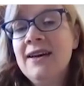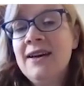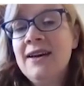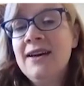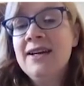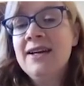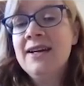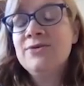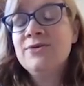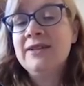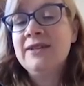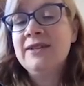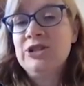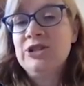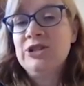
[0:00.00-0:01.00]
it's
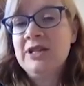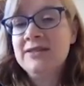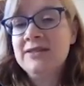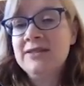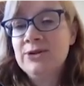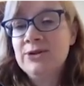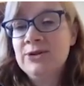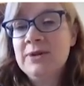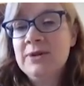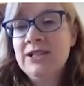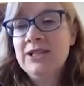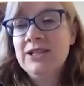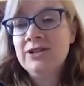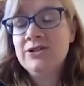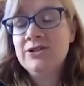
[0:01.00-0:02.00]
relevant because ultimately
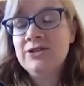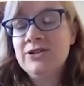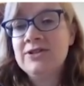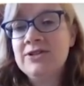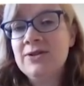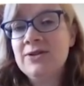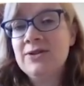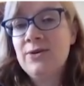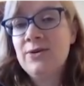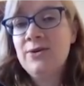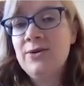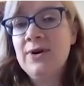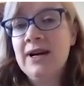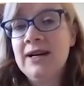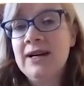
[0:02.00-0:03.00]
children are
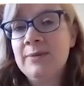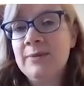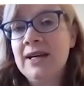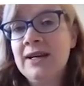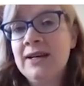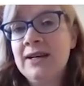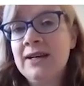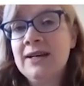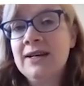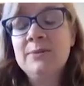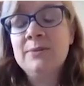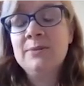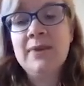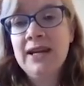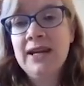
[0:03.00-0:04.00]
so
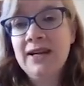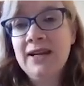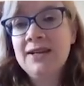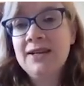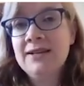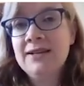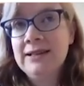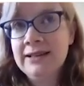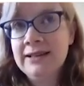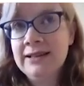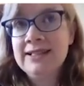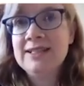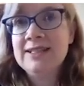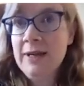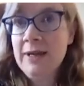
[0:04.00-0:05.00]
can make little
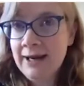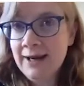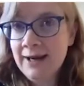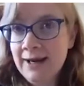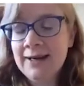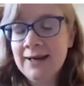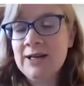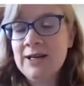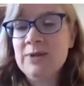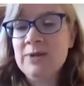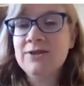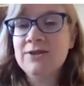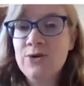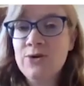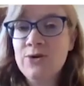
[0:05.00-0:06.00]
things big and can be
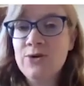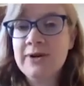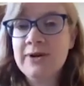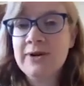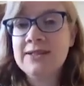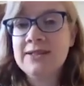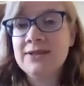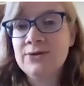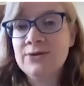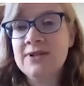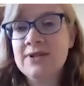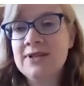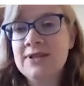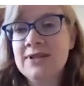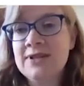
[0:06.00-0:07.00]
so worried and so
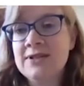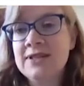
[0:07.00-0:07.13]
concerned.